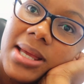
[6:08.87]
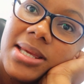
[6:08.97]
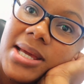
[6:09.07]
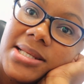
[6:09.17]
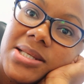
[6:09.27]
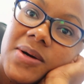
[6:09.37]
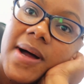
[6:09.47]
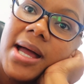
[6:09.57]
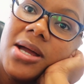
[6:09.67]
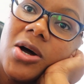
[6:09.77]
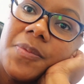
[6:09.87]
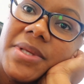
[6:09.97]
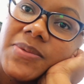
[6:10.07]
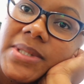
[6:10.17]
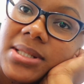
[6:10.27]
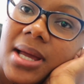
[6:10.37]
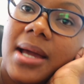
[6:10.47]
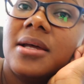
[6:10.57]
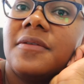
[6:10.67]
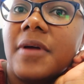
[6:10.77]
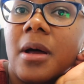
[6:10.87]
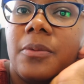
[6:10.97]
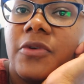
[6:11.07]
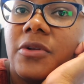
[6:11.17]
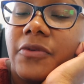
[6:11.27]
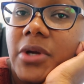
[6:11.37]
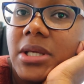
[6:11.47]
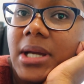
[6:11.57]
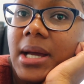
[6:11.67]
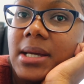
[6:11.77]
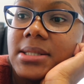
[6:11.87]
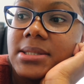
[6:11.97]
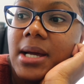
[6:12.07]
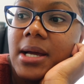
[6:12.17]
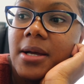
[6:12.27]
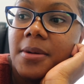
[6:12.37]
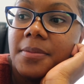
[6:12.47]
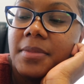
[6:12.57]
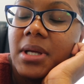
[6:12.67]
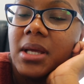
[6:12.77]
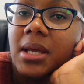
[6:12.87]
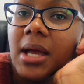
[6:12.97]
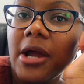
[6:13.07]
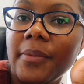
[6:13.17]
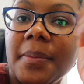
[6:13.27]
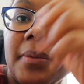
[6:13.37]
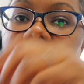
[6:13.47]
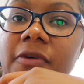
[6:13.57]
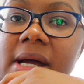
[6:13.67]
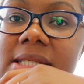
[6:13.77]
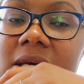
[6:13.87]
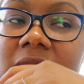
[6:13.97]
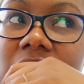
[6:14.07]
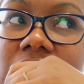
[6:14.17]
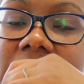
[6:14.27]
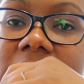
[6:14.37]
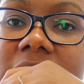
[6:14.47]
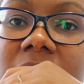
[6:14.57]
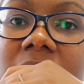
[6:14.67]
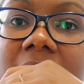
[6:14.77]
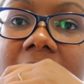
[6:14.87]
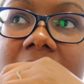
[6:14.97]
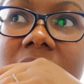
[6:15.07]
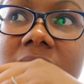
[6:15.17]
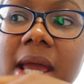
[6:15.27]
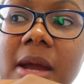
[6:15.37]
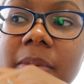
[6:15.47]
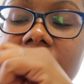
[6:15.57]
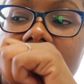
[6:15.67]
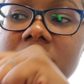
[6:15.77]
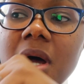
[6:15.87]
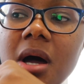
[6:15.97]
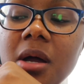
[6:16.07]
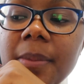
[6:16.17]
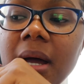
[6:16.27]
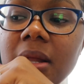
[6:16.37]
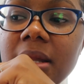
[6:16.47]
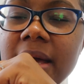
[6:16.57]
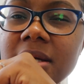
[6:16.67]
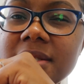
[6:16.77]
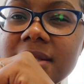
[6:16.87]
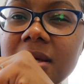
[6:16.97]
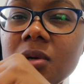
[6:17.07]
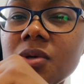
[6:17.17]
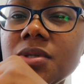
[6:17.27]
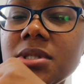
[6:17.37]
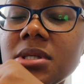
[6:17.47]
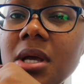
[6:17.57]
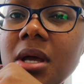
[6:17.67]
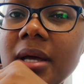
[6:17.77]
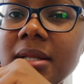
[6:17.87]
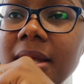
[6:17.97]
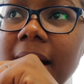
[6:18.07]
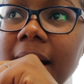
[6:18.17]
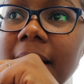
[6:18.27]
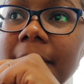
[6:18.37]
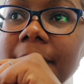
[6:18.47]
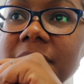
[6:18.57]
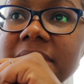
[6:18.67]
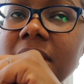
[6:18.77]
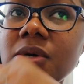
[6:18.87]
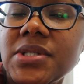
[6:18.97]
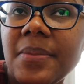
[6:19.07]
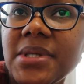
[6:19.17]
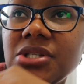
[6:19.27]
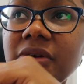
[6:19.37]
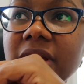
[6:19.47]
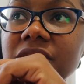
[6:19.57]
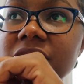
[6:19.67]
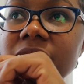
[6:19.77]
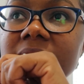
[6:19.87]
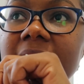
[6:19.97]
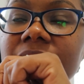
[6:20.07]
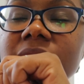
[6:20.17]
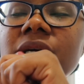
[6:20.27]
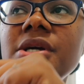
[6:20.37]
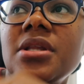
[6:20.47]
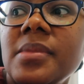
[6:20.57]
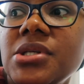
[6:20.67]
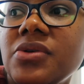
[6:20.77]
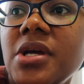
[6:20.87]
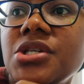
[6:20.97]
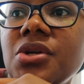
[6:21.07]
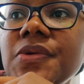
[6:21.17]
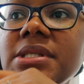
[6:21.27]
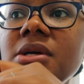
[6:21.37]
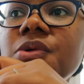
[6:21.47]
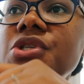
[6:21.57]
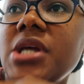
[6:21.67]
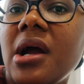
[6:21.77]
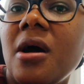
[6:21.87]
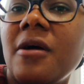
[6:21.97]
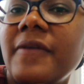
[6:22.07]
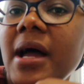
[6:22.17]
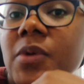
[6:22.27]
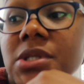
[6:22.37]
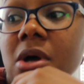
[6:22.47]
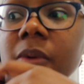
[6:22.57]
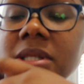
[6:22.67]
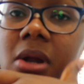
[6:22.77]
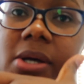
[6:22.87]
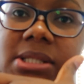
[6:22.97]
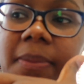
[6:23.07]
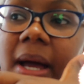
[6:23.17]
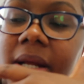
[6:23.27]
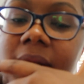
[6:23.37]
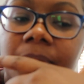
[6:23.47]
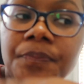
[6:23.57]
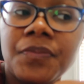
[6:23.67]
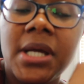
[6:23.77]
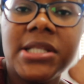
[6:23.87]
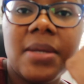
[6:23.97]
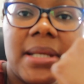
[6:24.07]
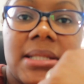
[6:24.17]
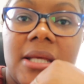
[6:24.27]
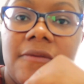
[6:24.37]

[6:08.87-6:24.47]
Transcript: yeah, so I hope this was kind of helpful for you guys. I remember before I started nursing school, and I used to hear people talk about like skills demonstration, or like return demonstration, or skills check off. I was always lost about it. So basically